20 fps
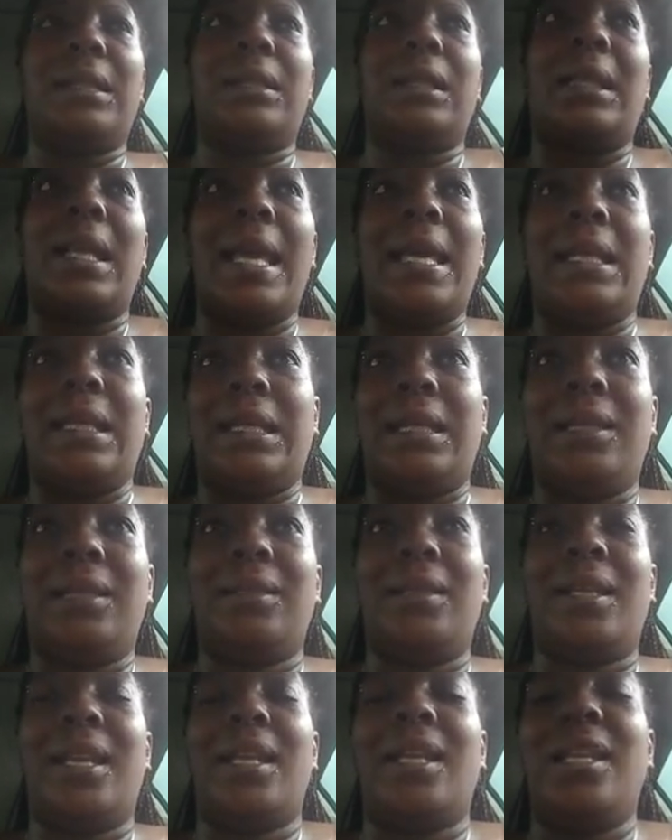the lady
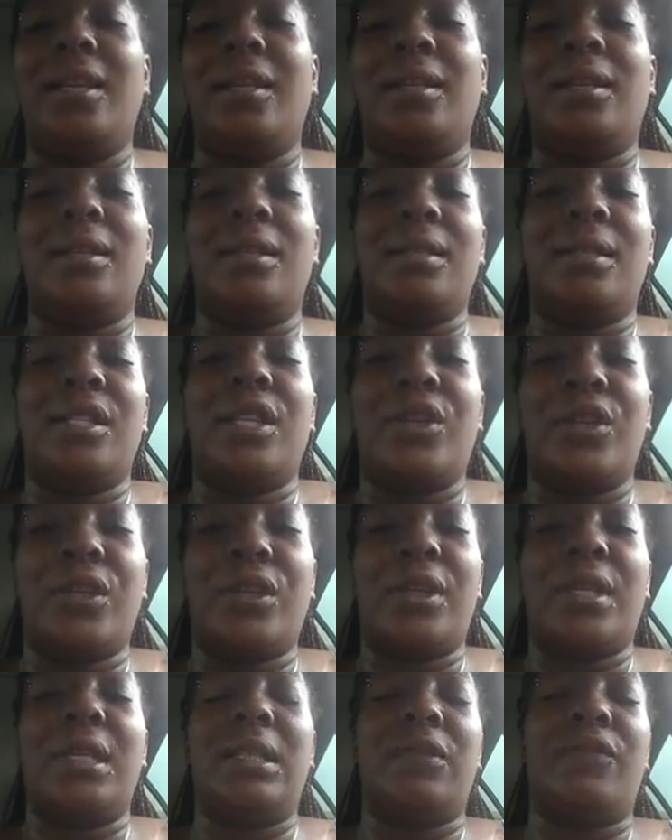that he considered
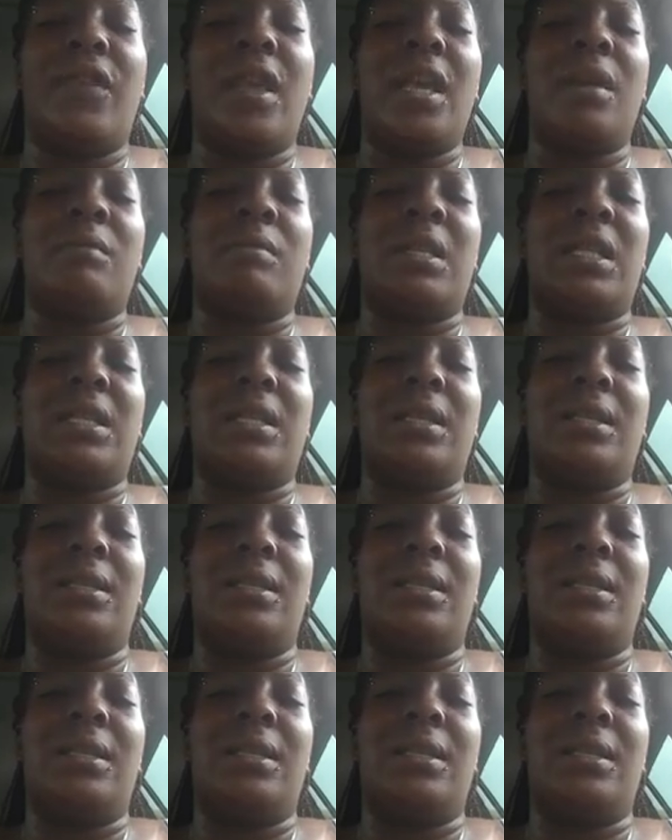his family.